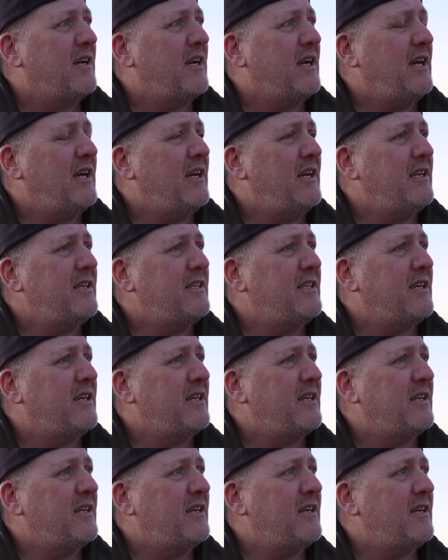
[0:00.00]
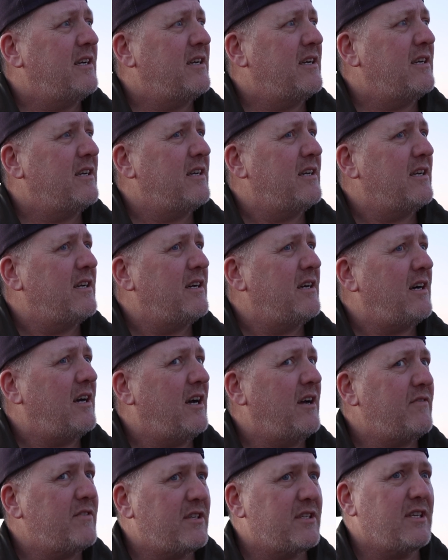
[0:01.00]
And I
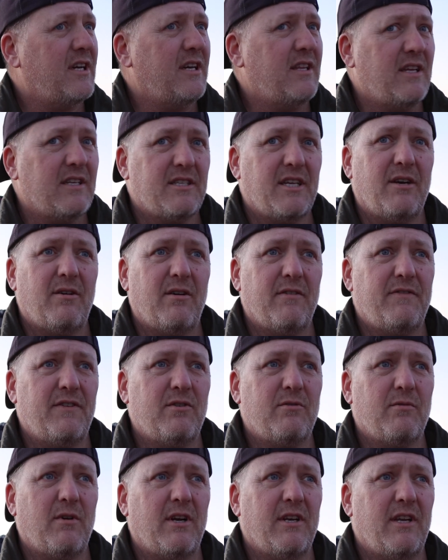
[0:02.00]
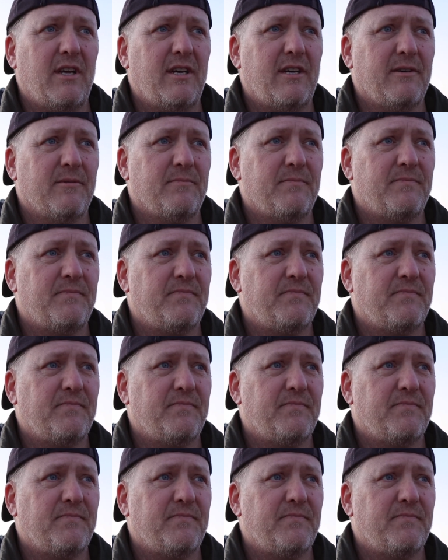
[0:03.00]
have to say, that's how I feel right now.